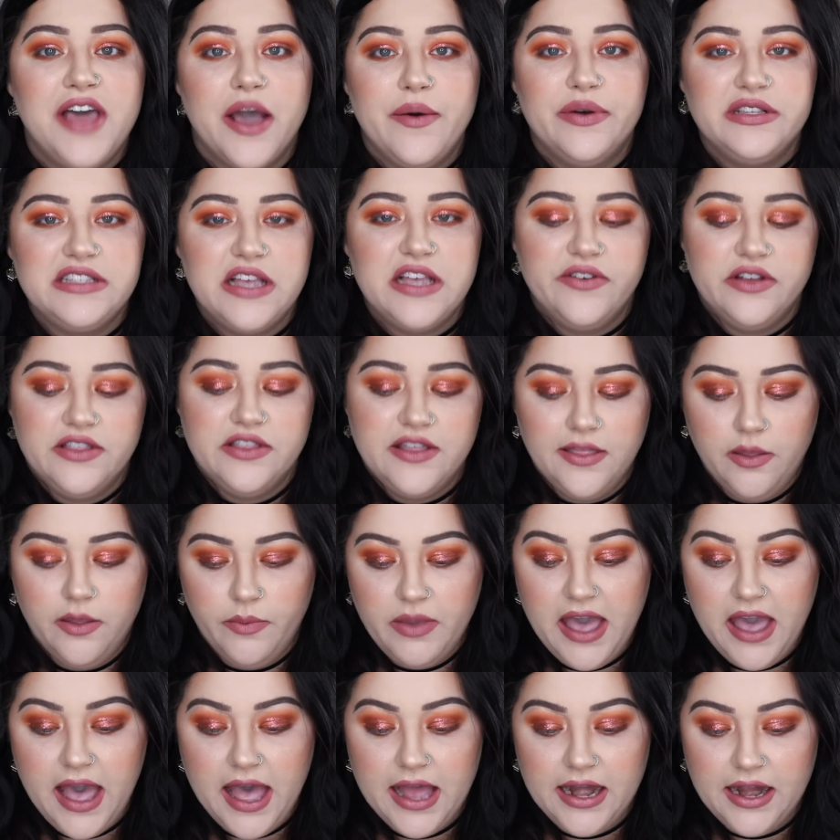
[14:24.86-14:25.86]
that was everything that
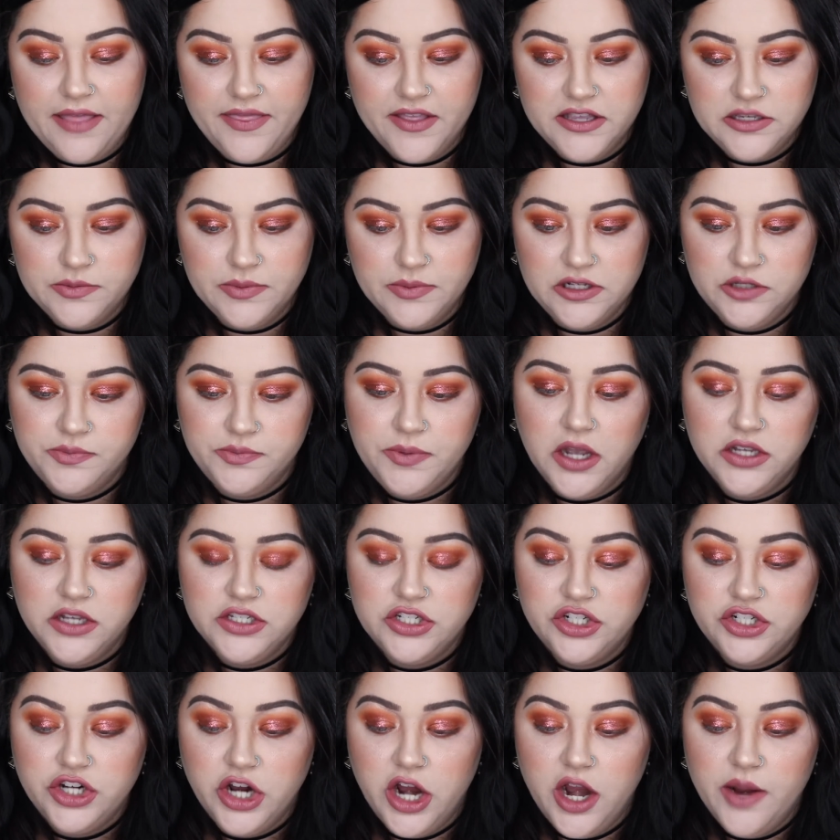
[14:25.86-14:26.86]
we had in this month's
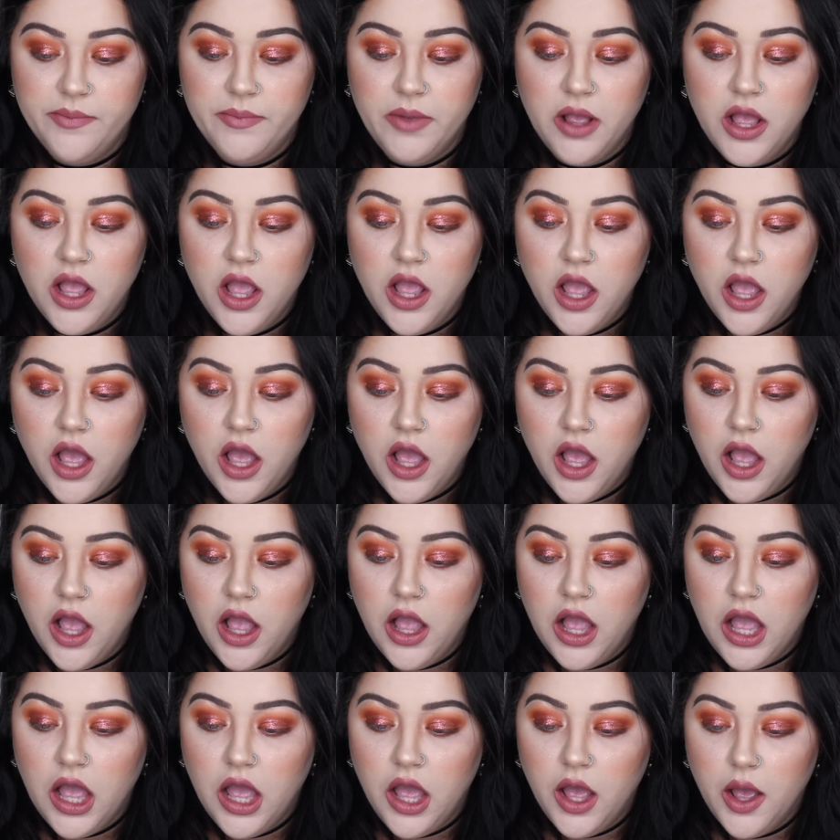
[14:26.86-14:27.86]
Boxycharm.
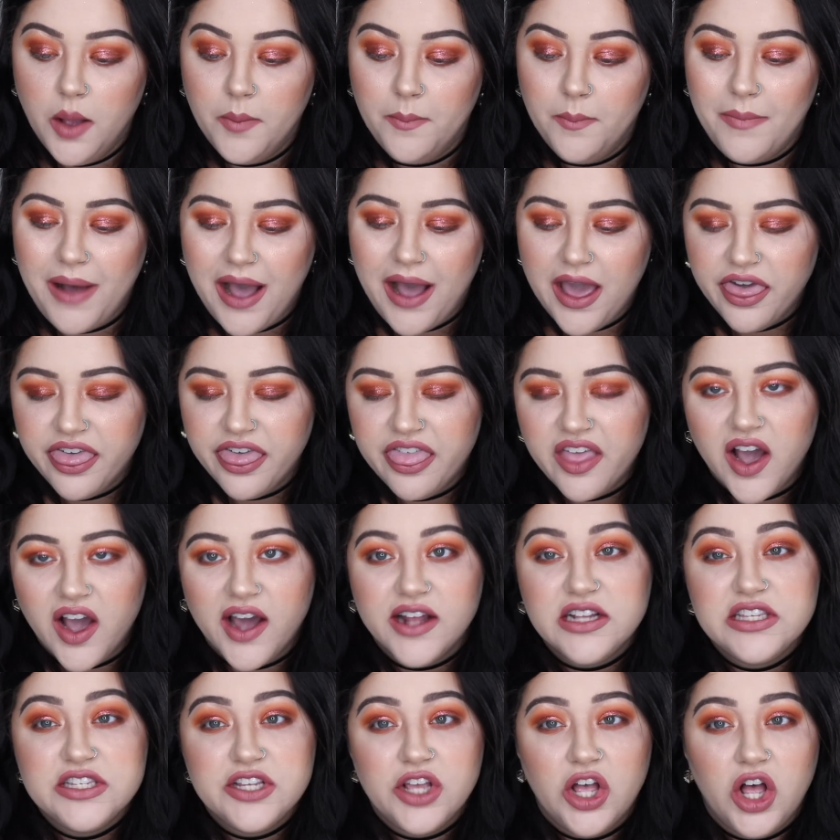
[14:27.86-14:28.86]
My
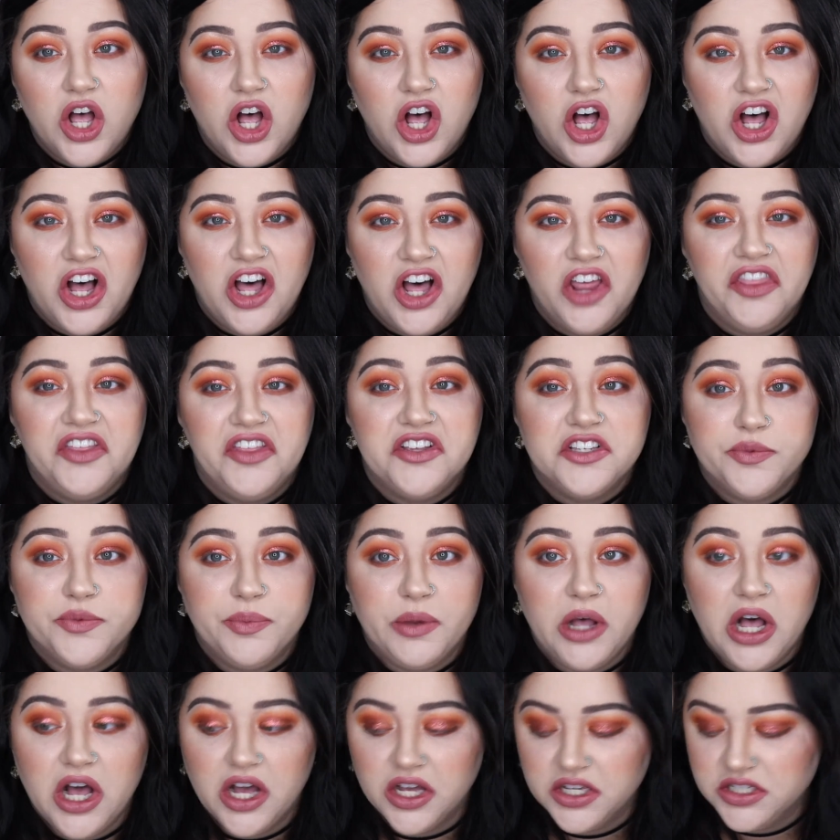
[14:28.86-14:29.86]
thoughts on this
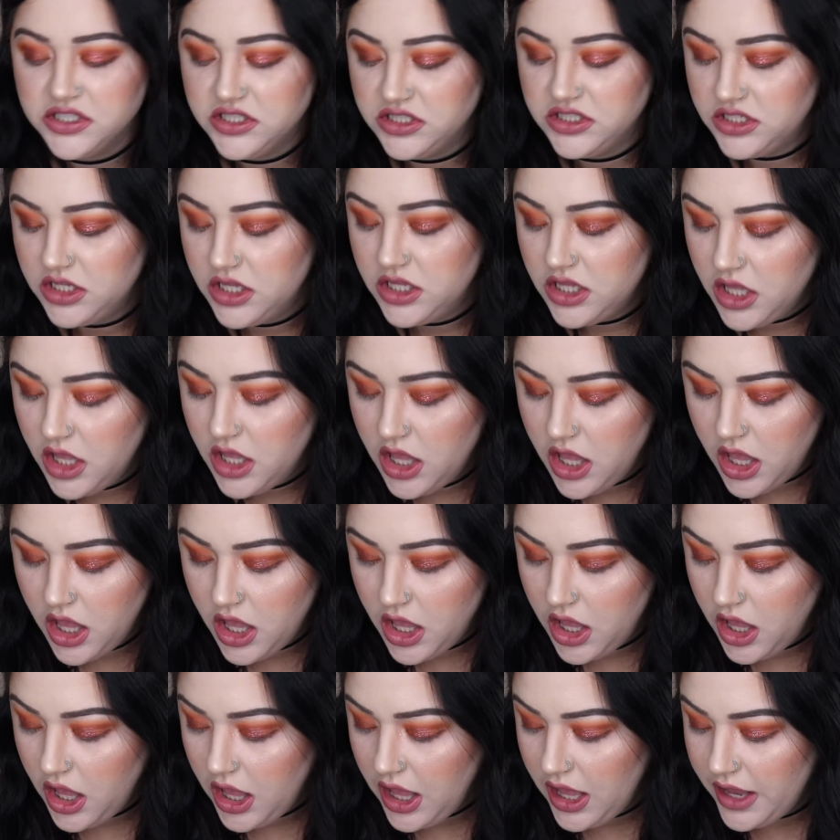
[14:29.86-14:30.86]
box.
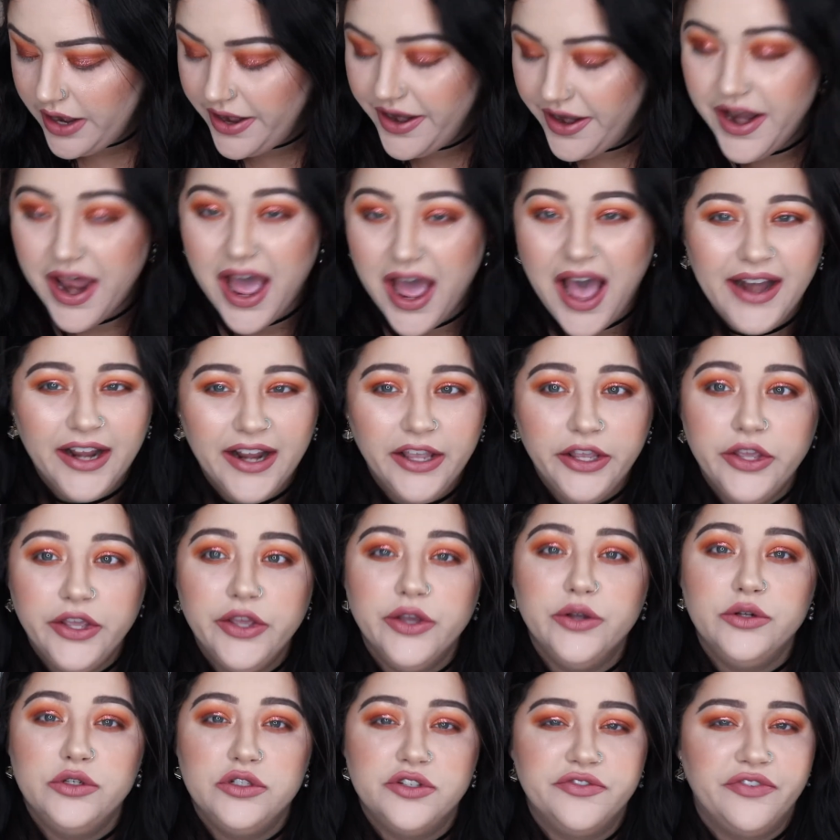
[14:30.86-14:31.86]
Not a
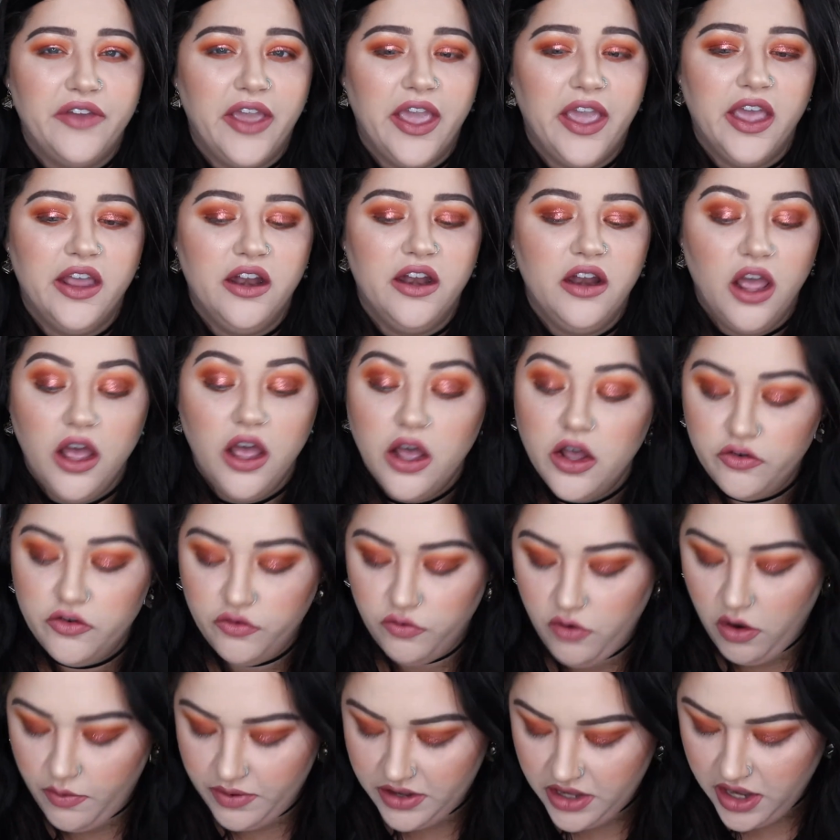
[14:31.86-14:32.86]
huge fan of
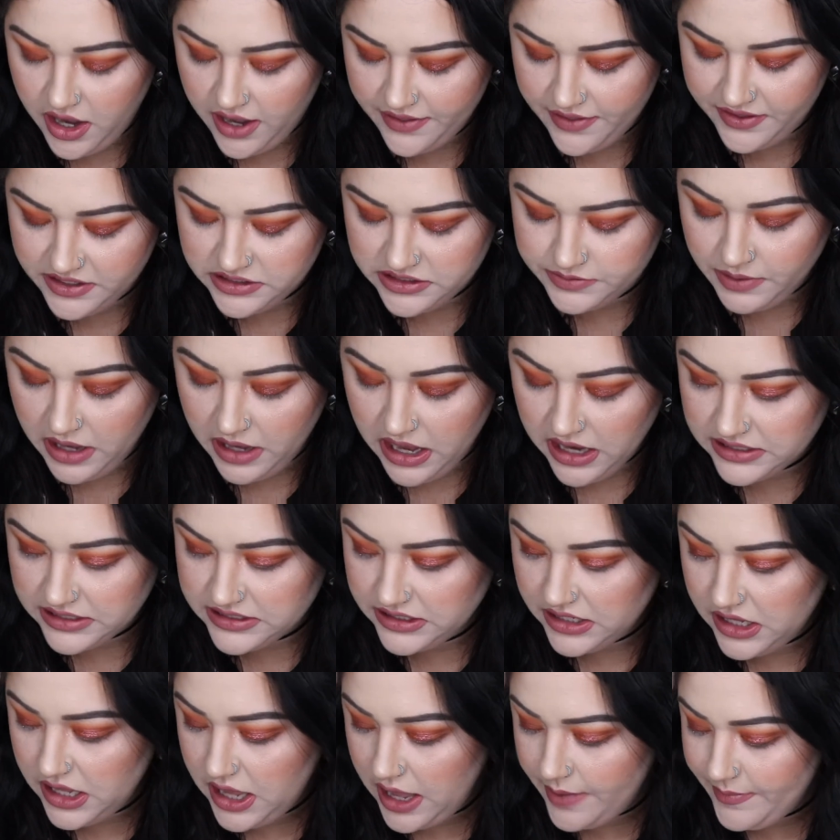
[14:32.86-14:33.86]
what we got in this
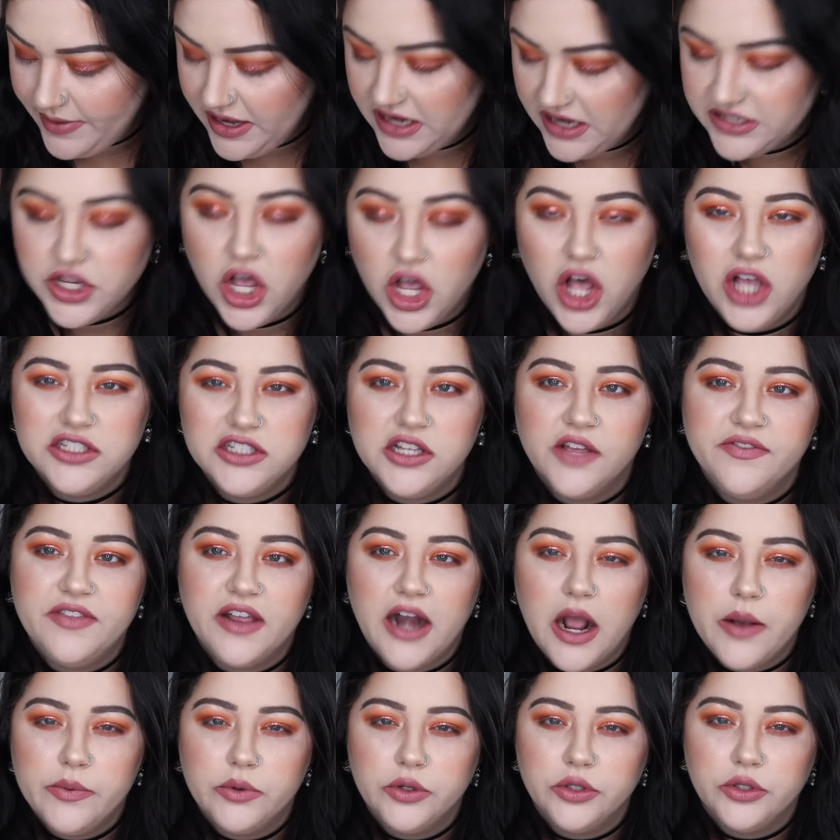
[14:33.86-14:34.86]
box. I mean, it's all stuff that
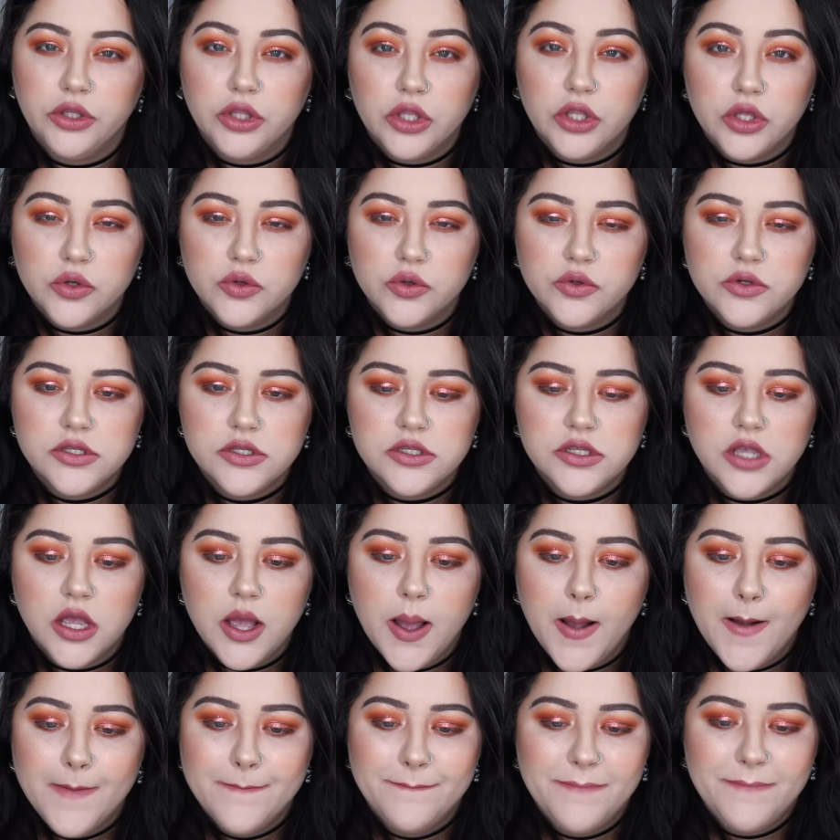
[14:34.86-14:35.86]
I will use,
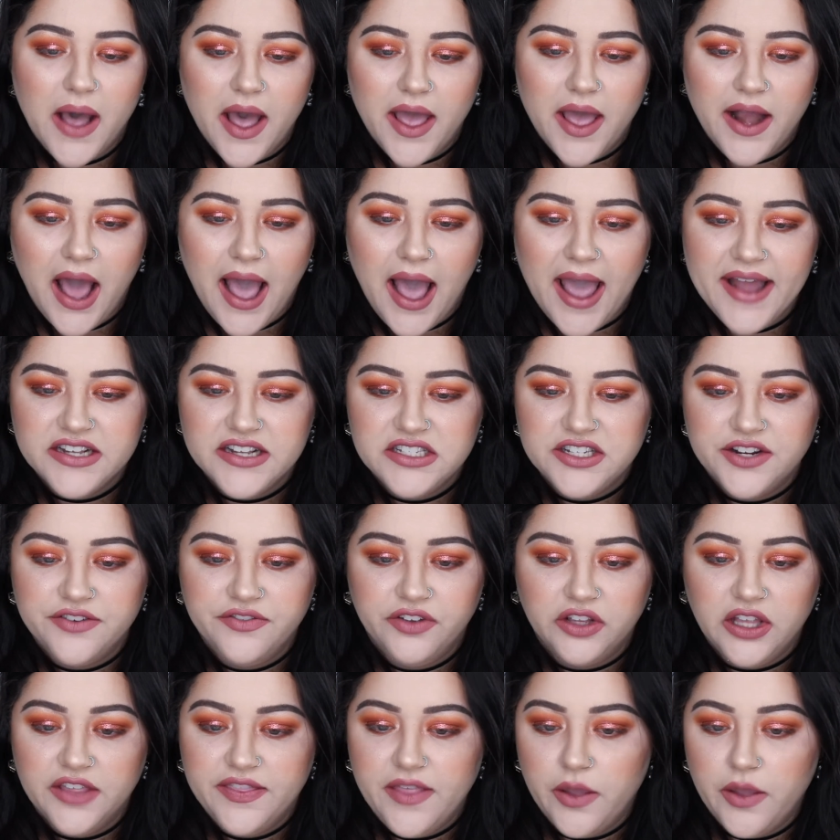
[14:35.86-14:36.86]
but I just didn't
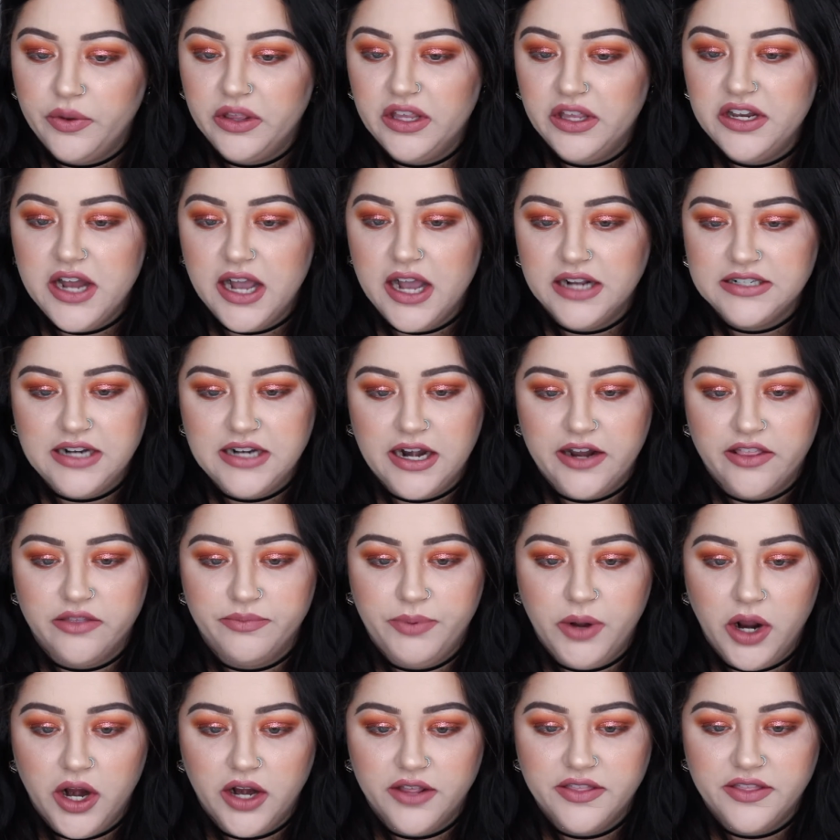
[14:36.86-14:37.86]
feel like they really knocked it out of the
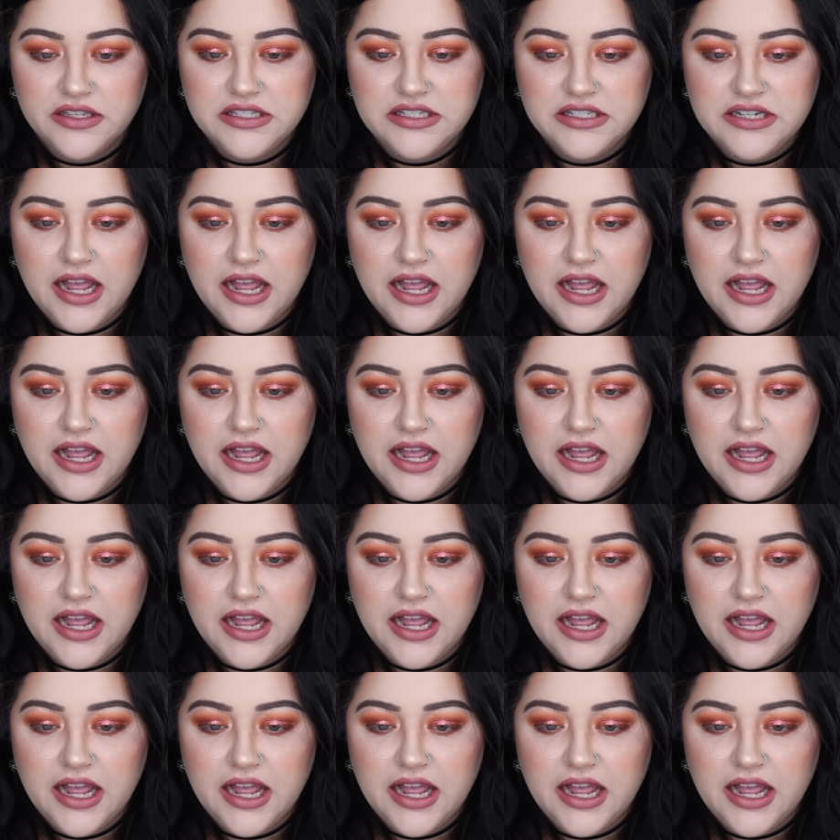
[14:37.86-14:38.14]
park this